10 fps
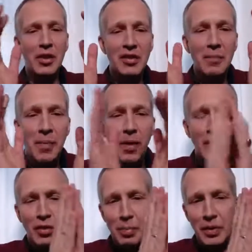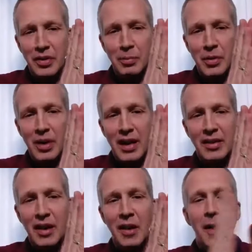it's important to put them
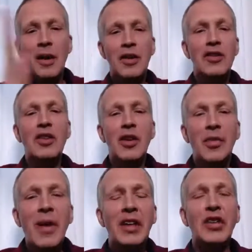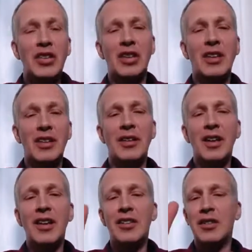together. So the question
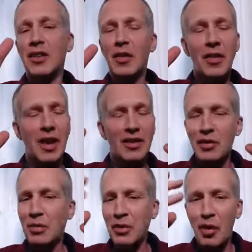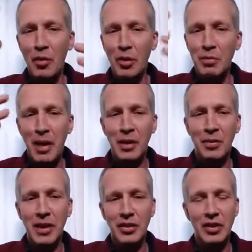is, and this was always my
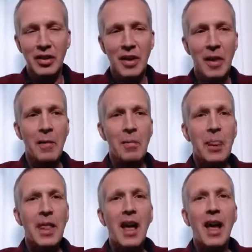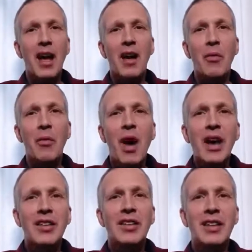question,
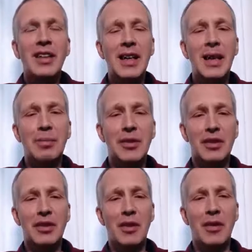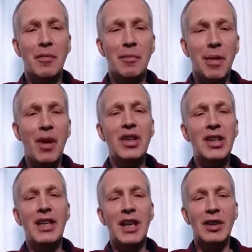what keeps
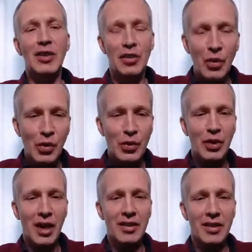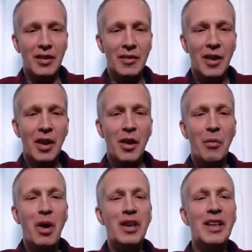body and soul together?
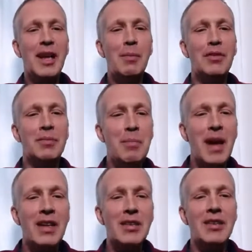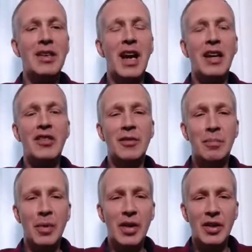What keeps matter and
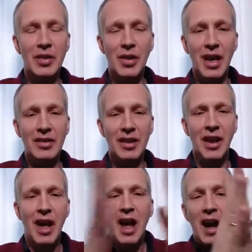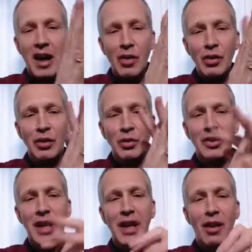spirit together? How do
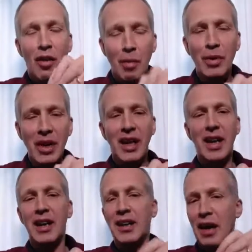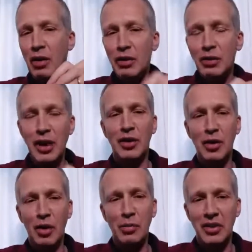they communicate? How do they
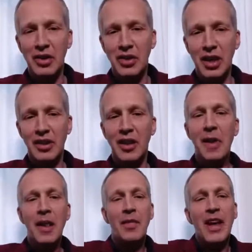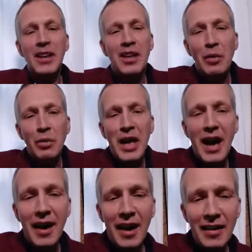talk with each other? And here we
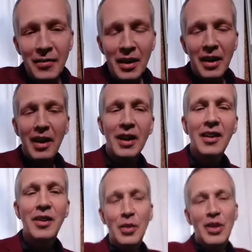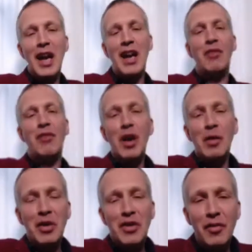are today,
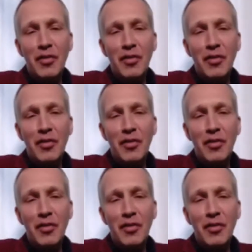Frequency